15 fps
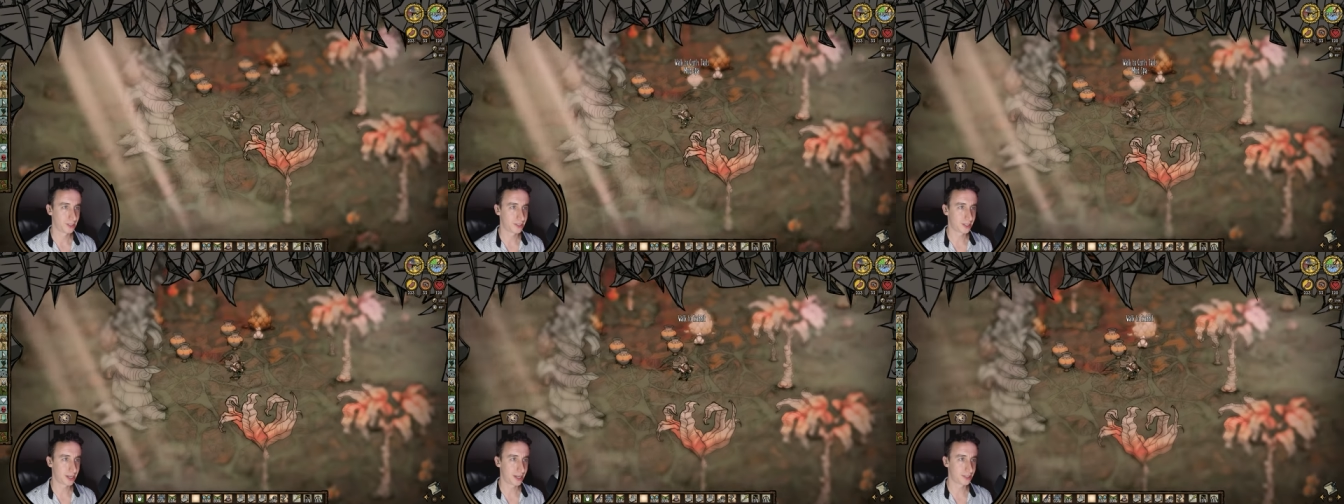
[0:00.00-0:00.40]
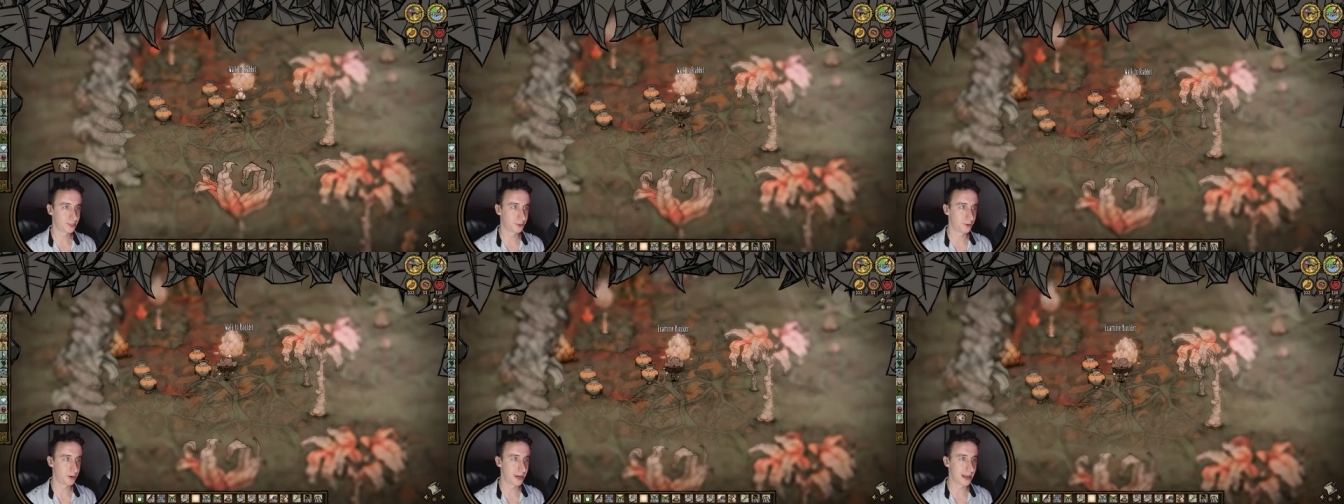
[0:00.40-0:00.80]
These guys
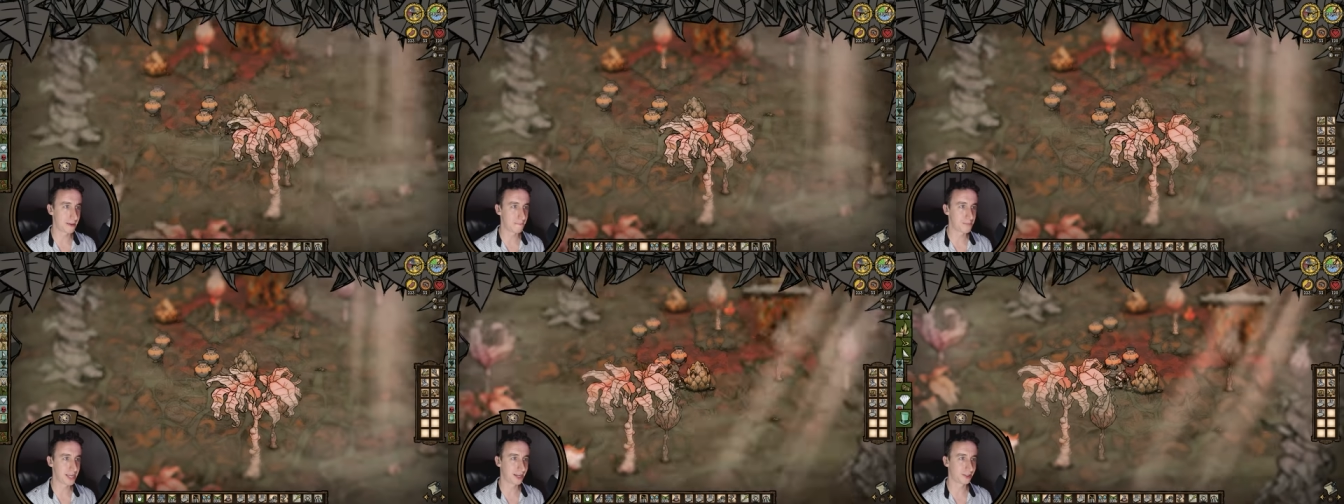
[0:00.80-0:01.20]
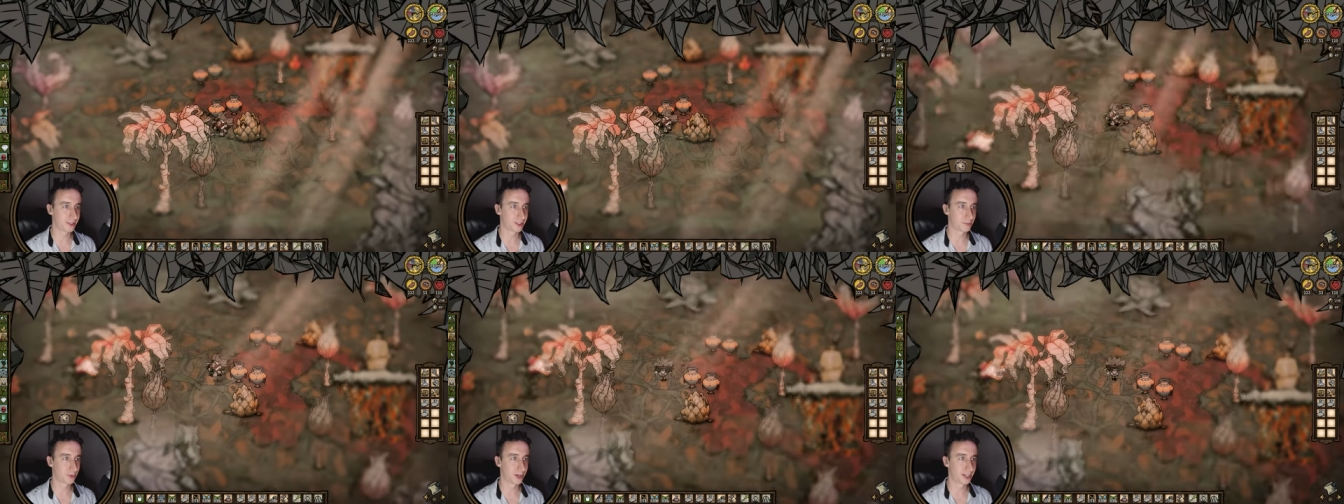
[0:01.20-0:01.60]
do not make
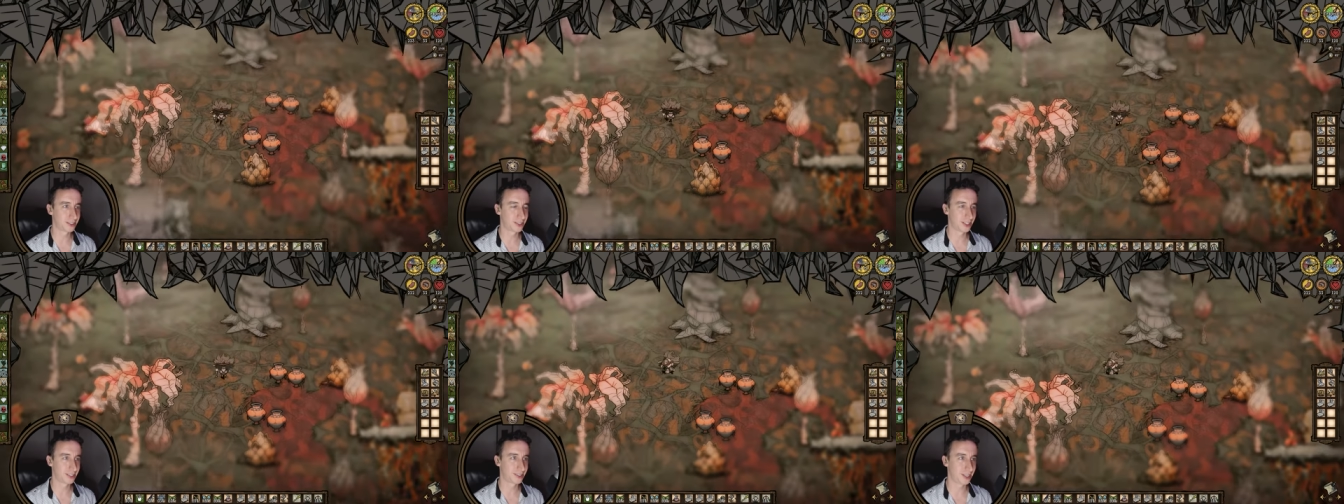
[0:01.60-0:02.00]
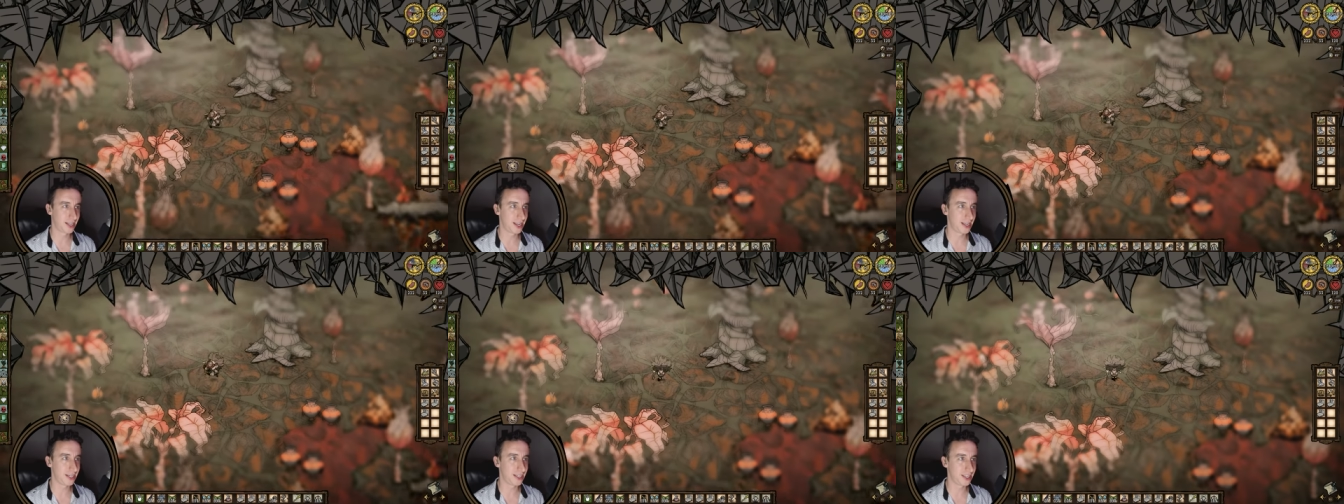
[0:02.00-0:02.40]
this process
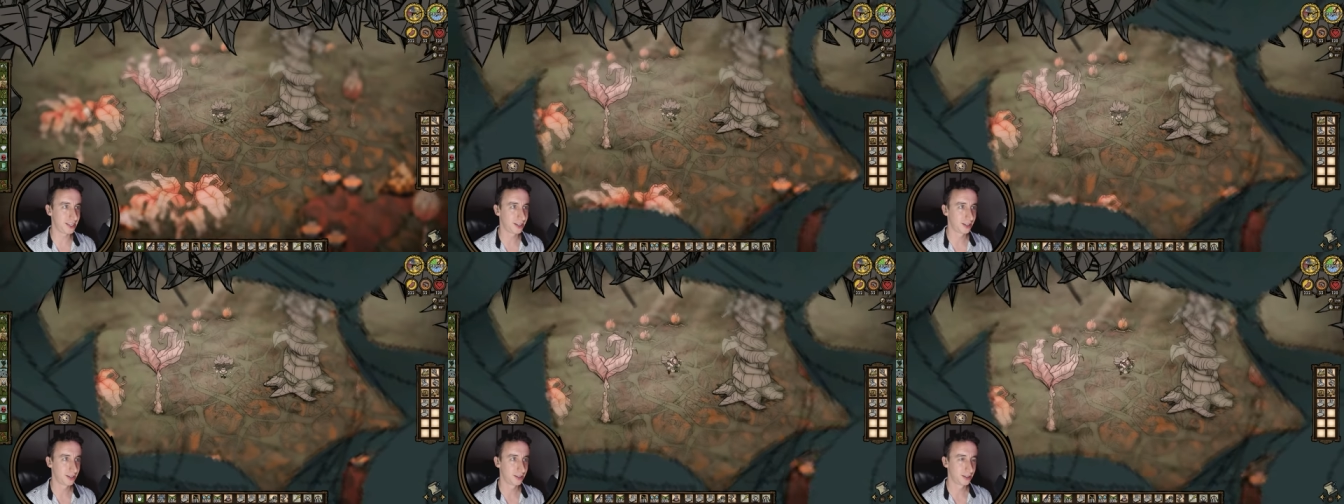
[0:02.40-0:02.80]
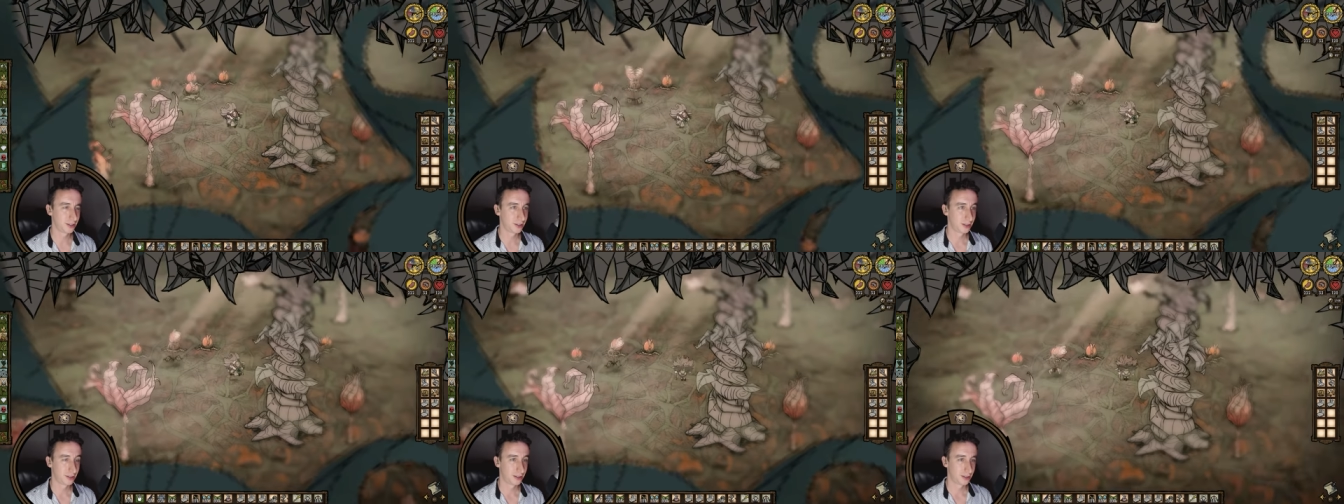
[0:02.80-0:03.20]
any
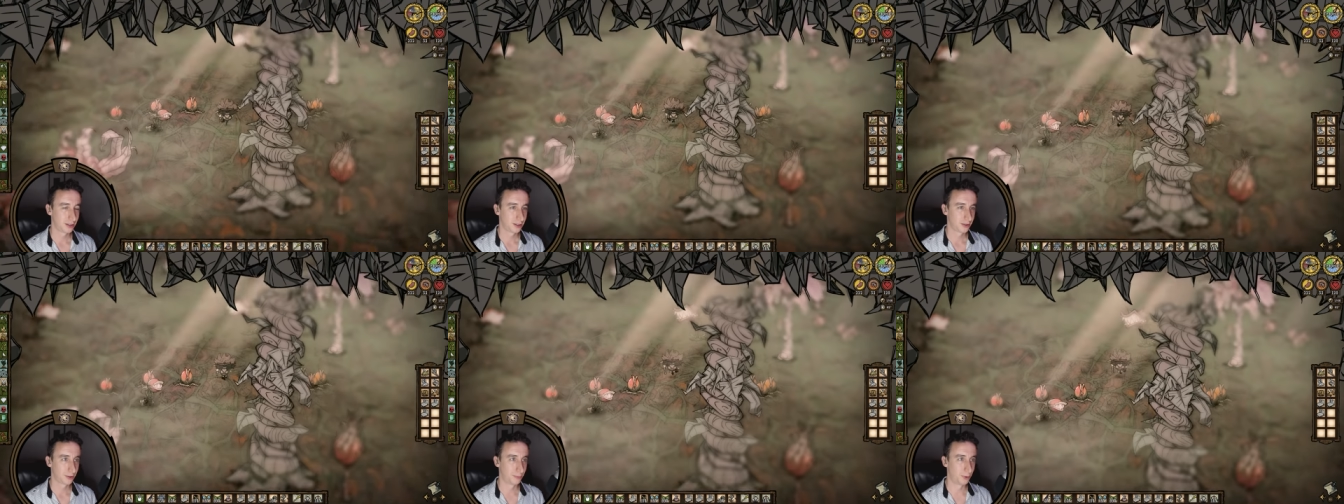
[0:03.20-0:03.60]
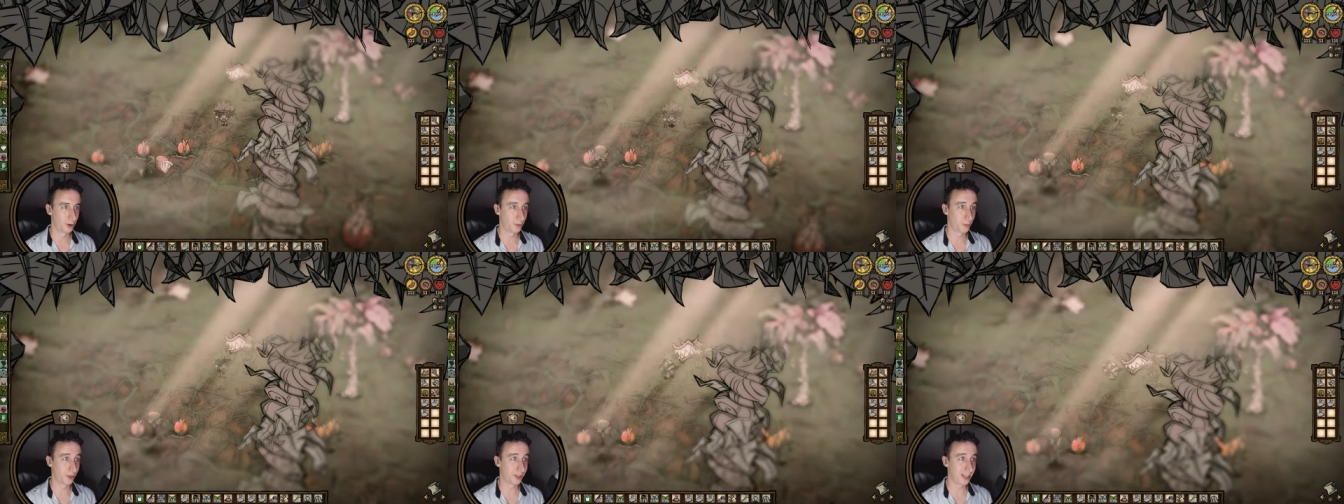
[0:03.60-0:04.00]

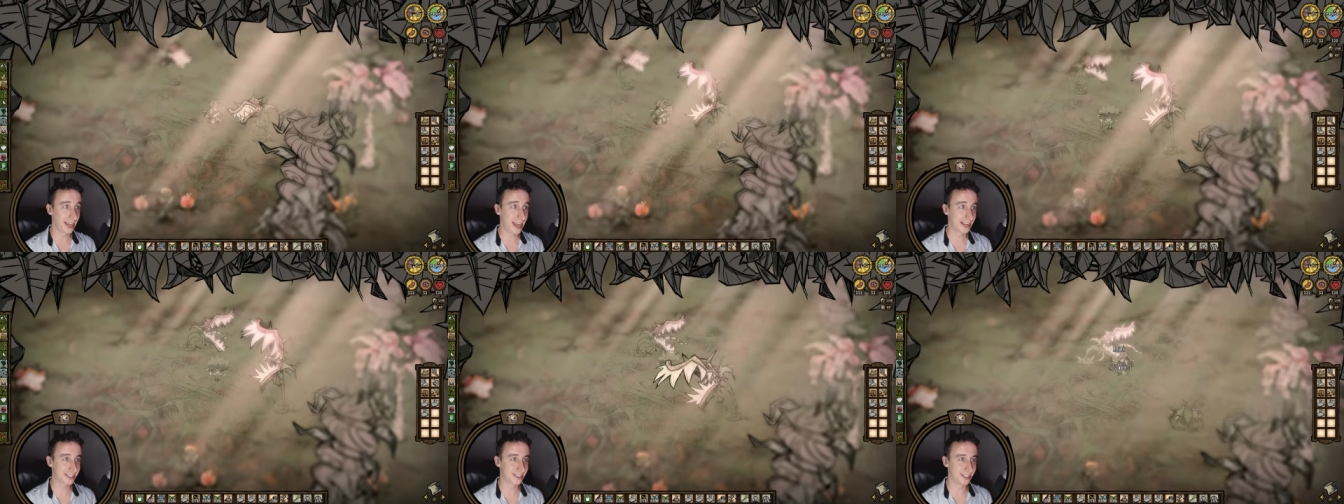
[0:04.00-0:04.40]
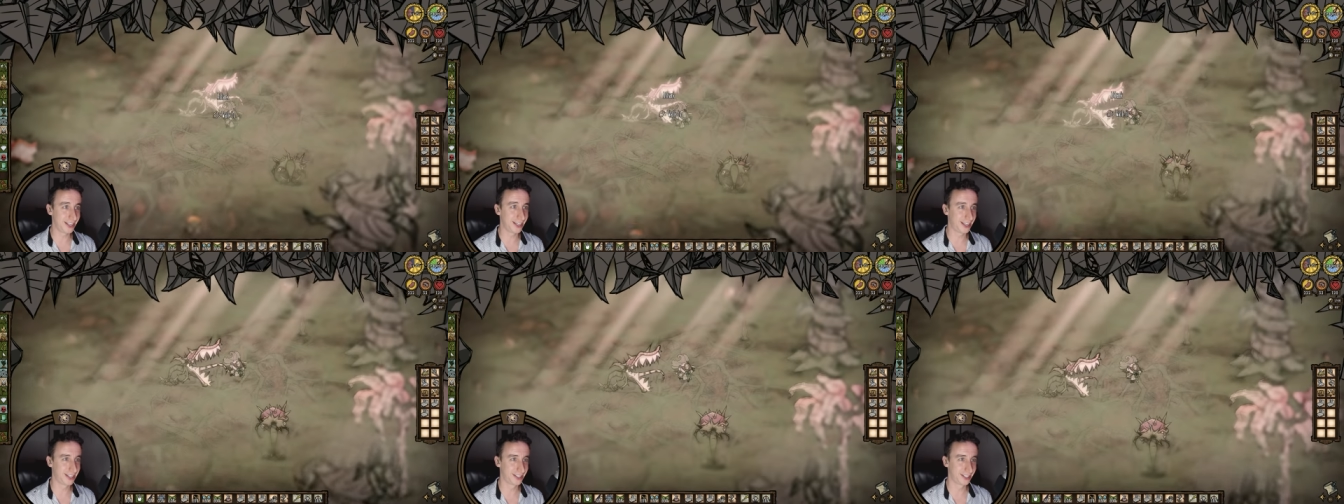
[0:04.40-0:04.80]
more
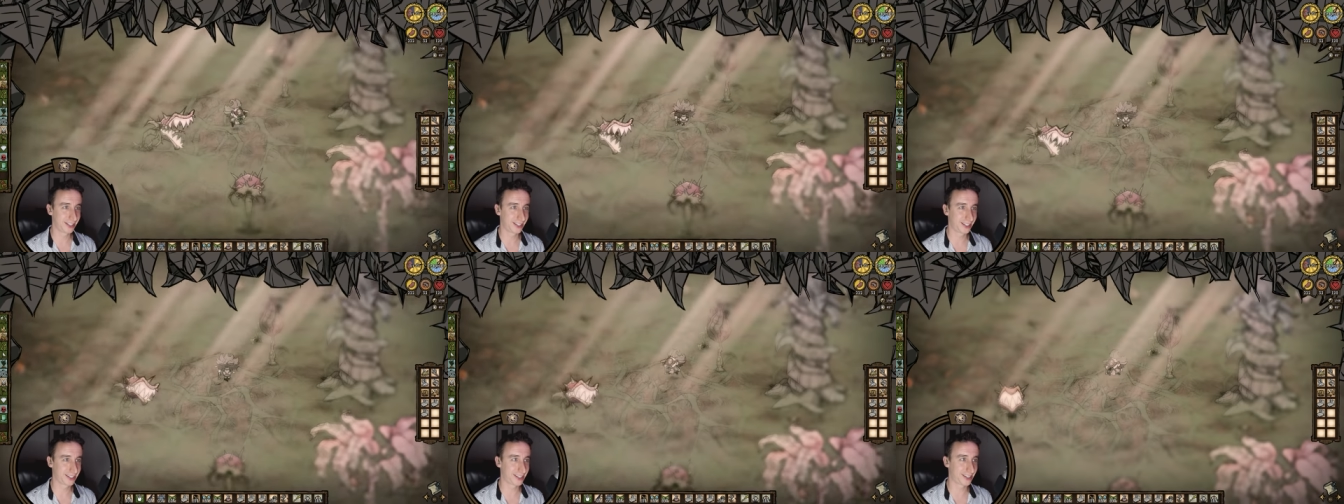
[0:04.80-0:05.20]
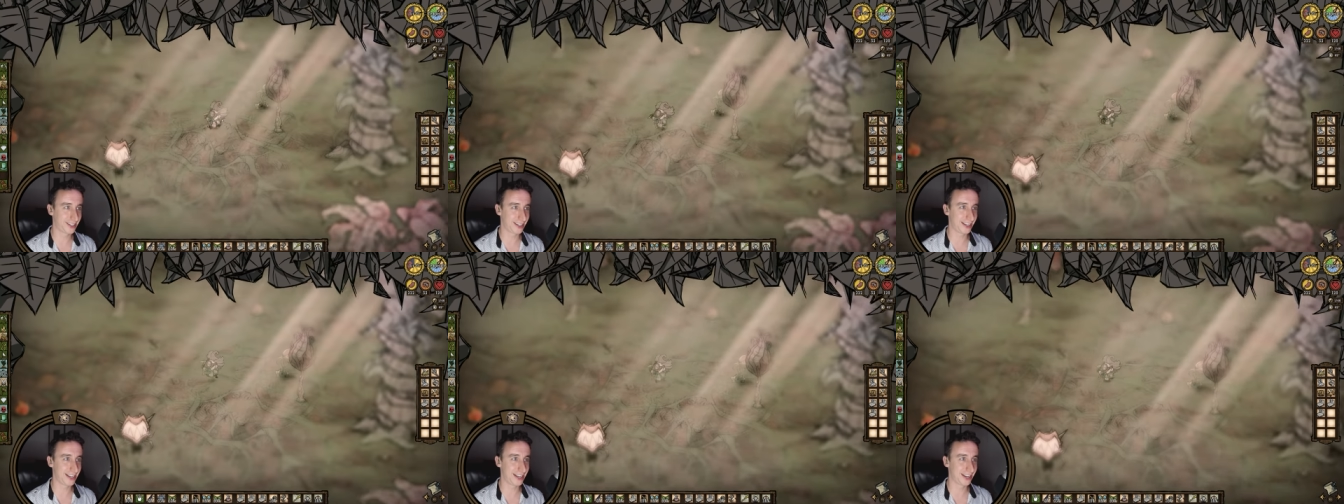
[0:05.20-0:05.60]
relaxing.
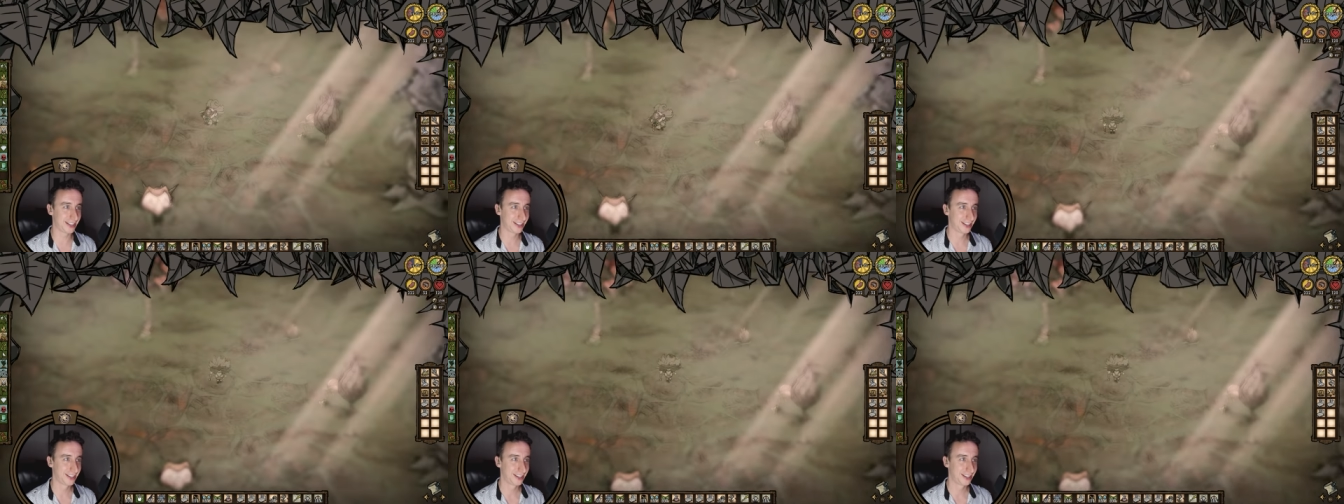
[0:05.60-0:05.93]
God,